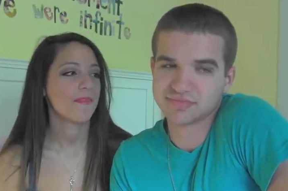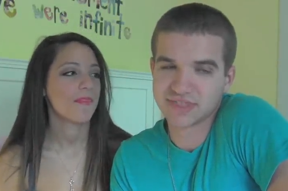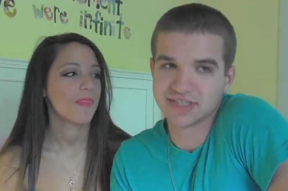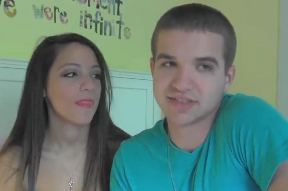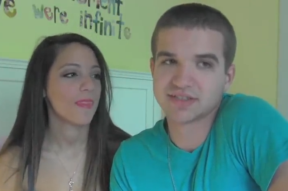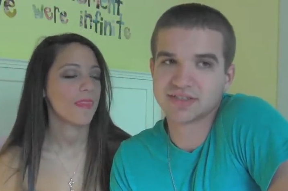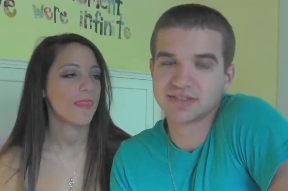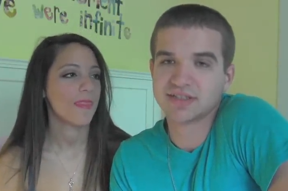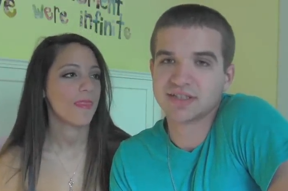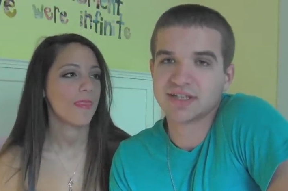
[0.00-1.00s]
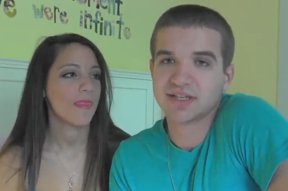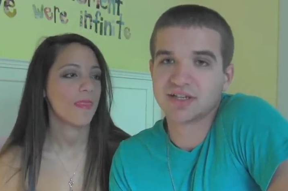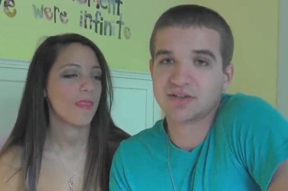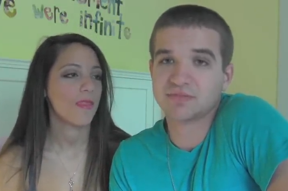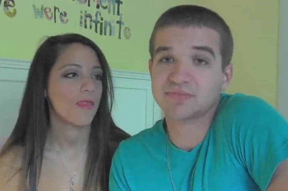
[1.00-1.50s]
Speaker 1: Yeah
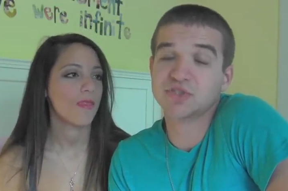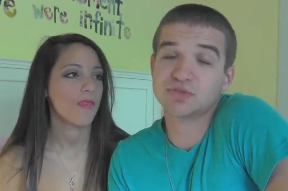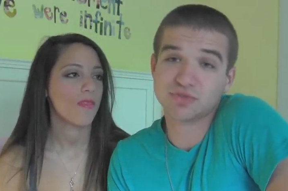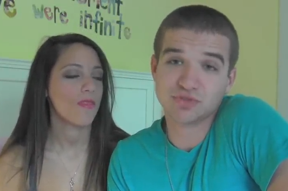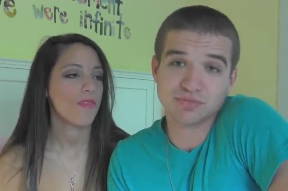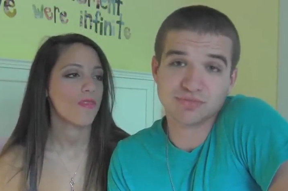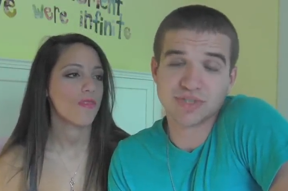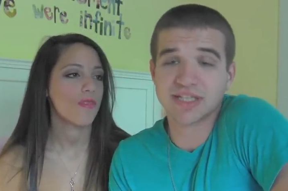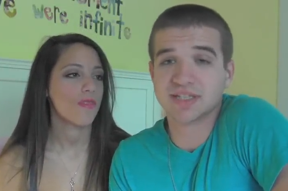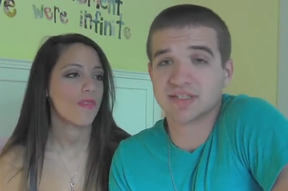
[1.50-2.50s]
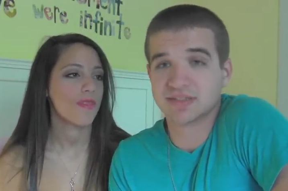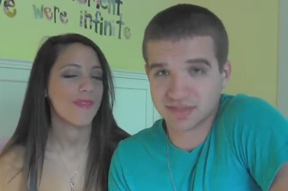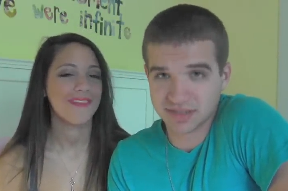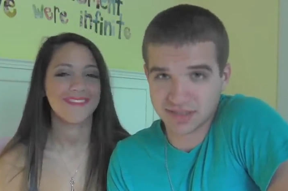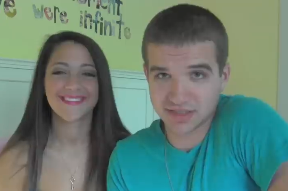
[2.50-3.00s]
um, YouTube. And
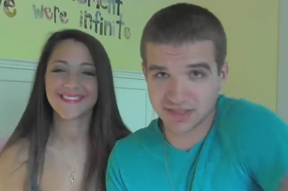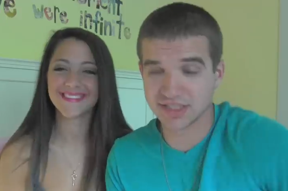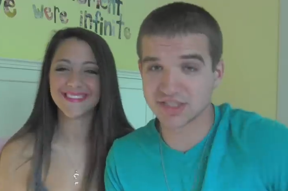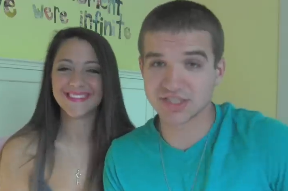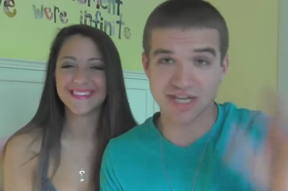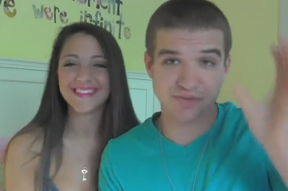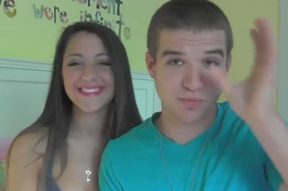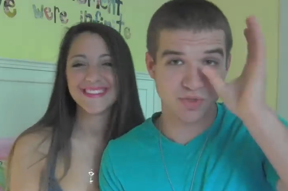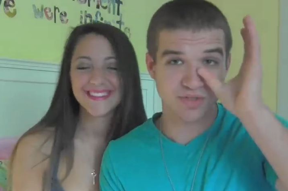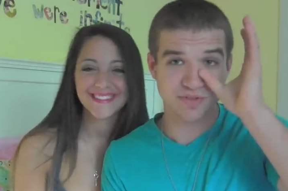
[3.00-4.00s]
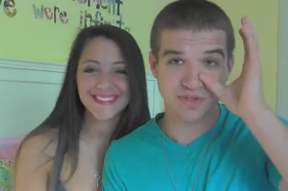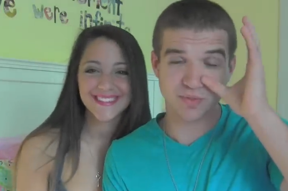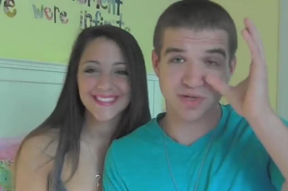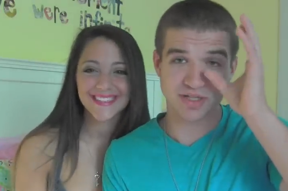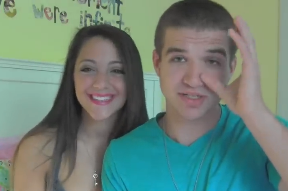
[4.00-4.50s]
each and every one of you that
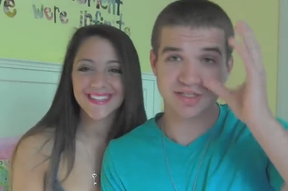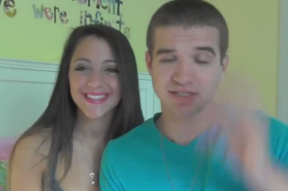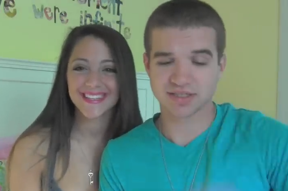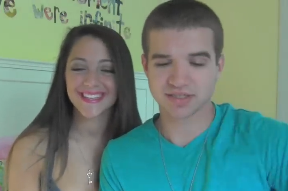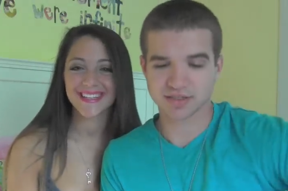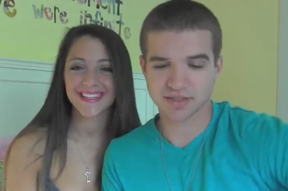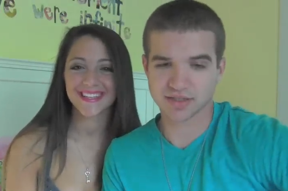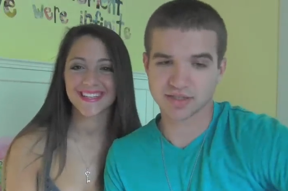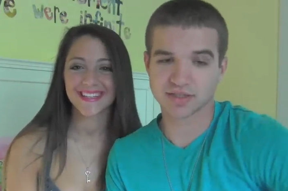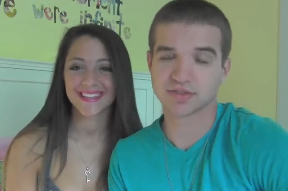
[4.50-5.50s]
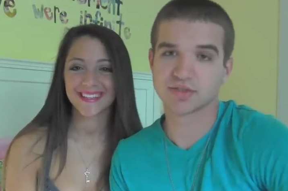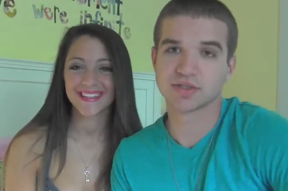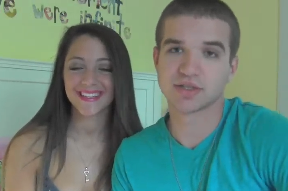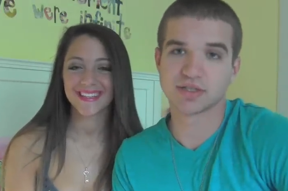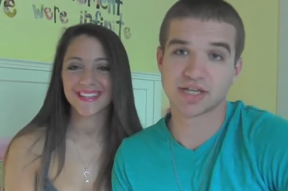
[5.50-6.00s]
watch this,
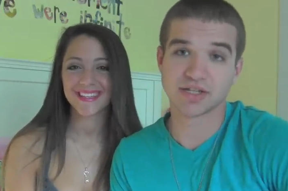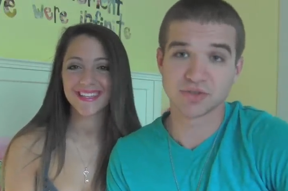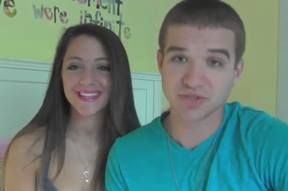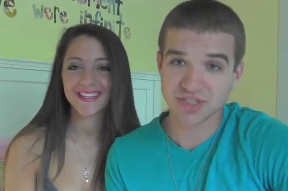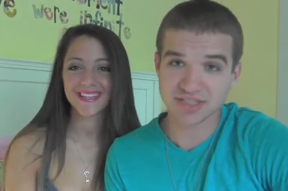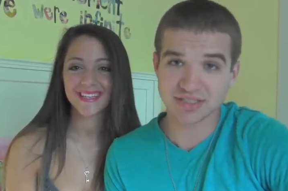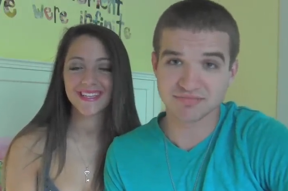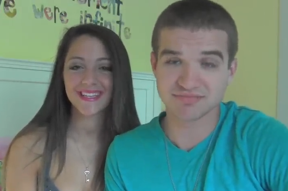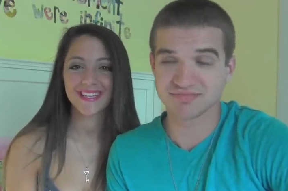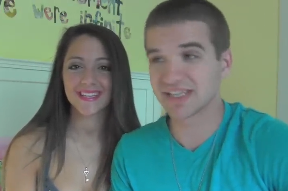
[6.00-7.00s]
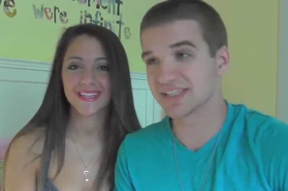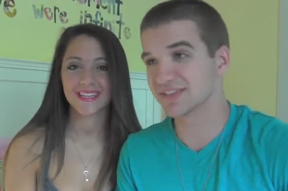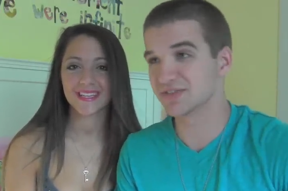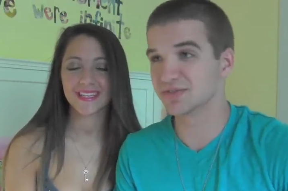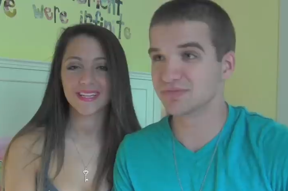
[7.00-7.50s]
I know she doesn't make
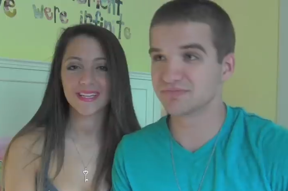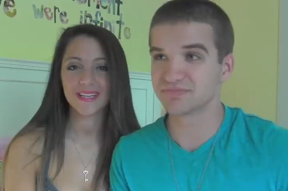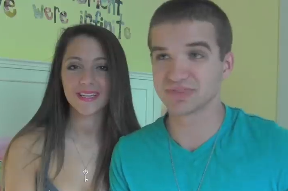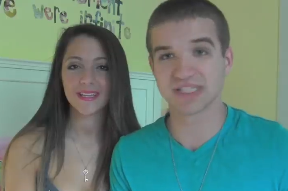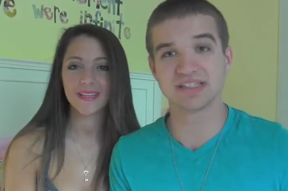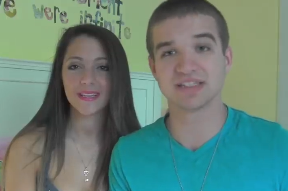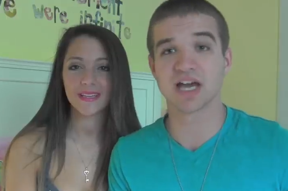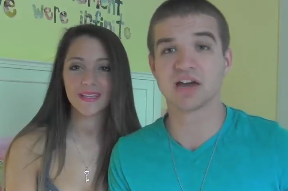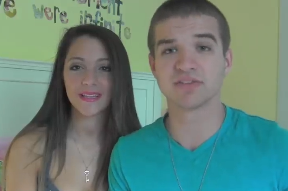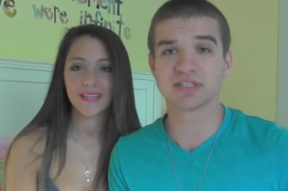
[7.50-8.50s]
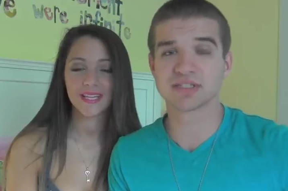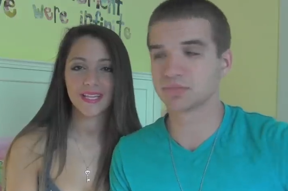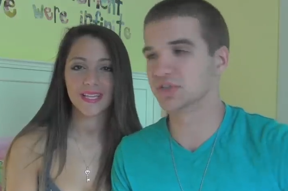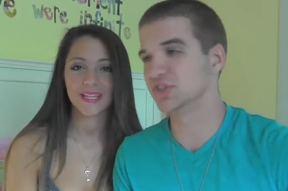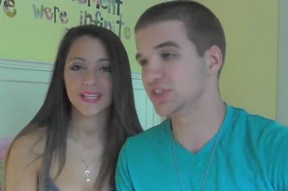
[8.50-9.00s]
it too blatantly obvious,
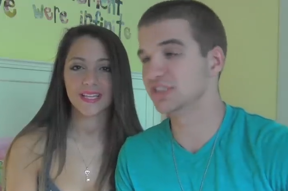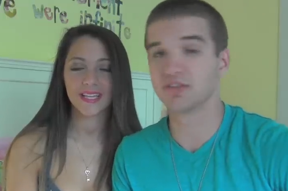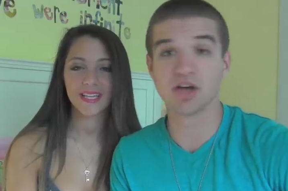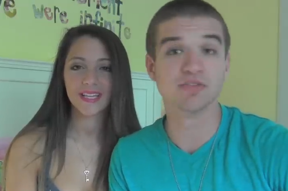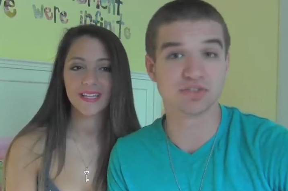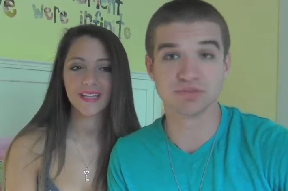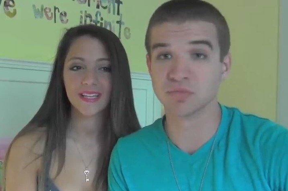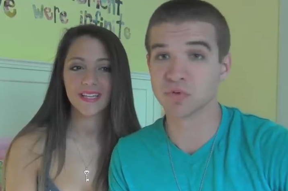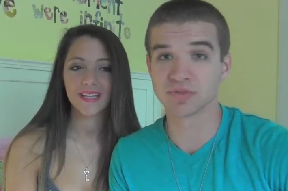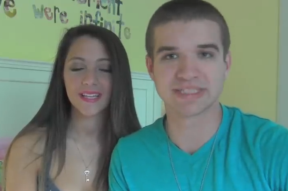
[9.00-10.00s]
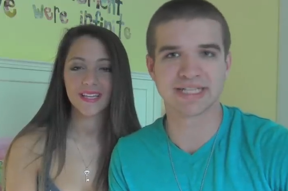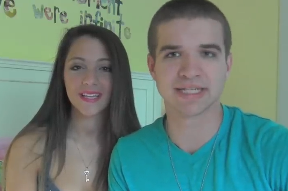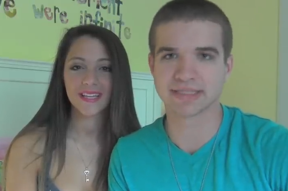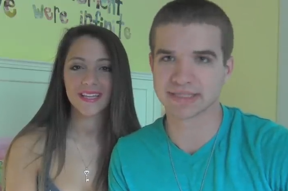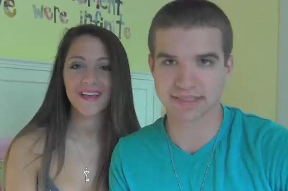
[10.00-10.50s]
but she loves you more than
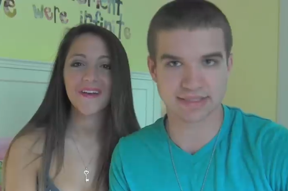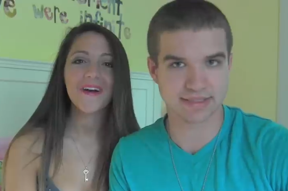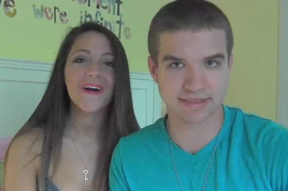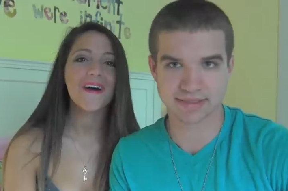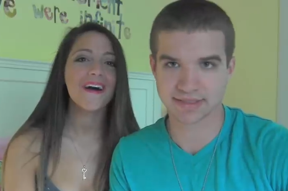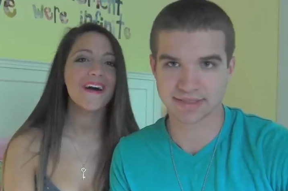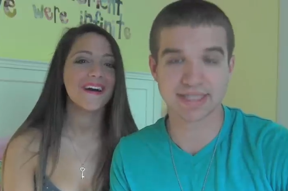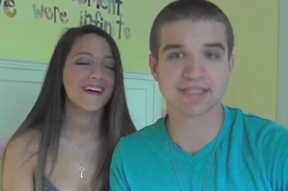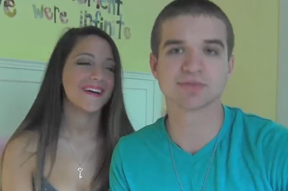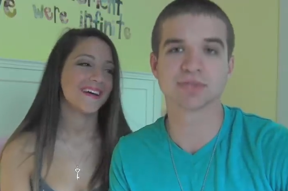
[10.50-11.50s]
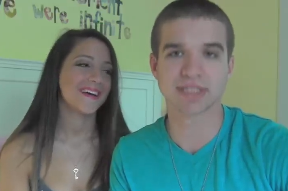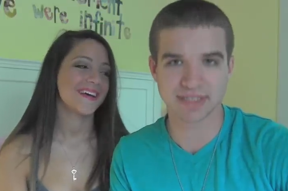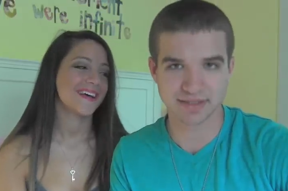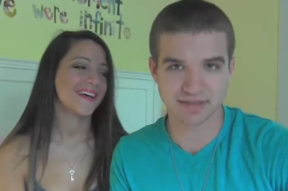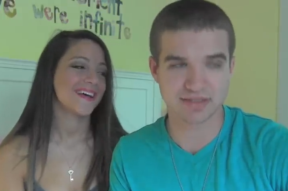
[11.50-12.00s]
anything. It's
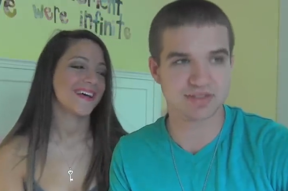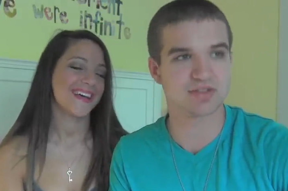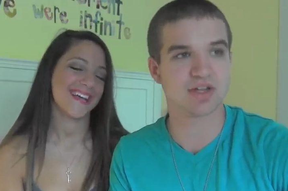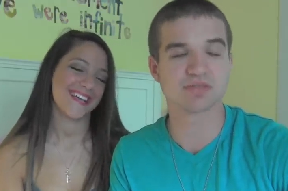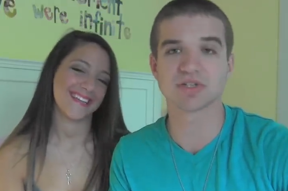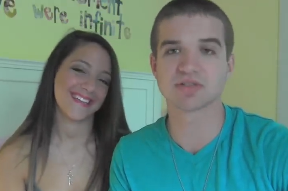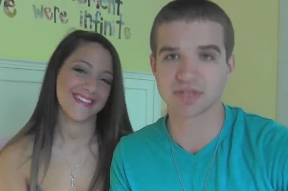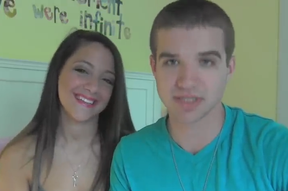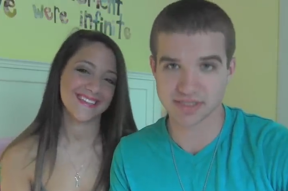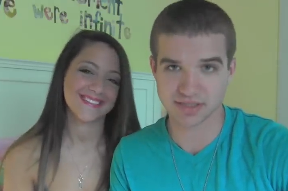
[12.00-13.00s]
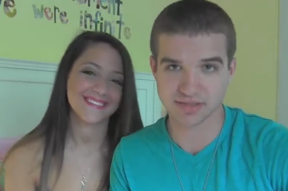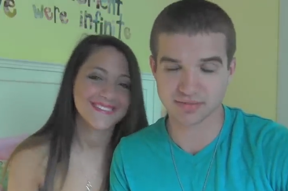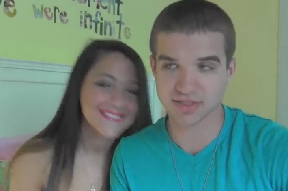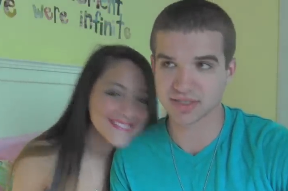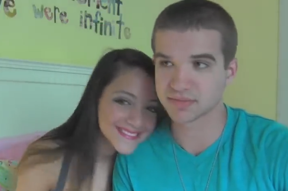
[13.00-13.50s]
ridiculous. It drives me crazy
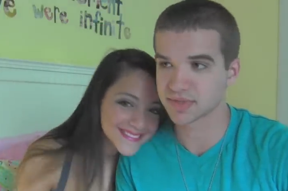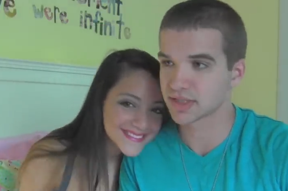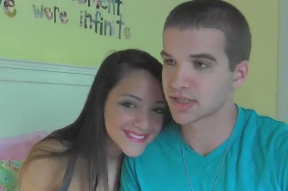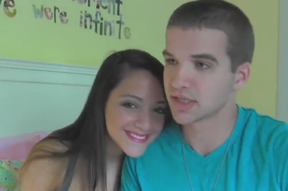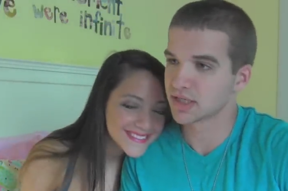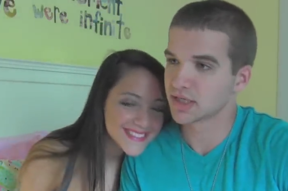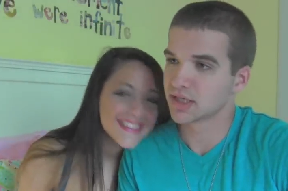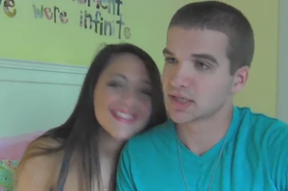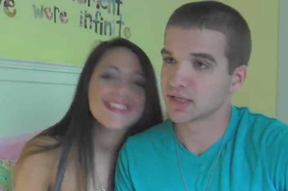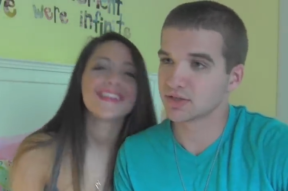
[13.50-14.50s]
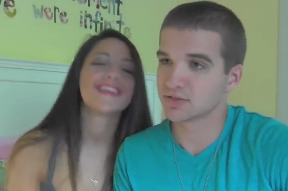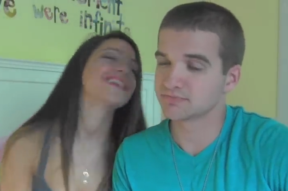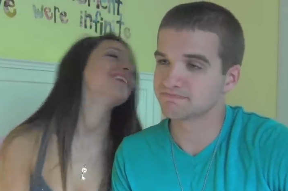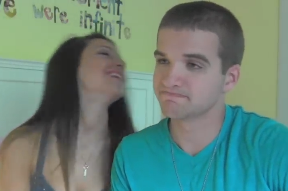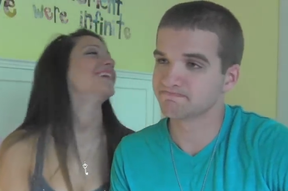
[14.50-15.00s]
sometimes. Um,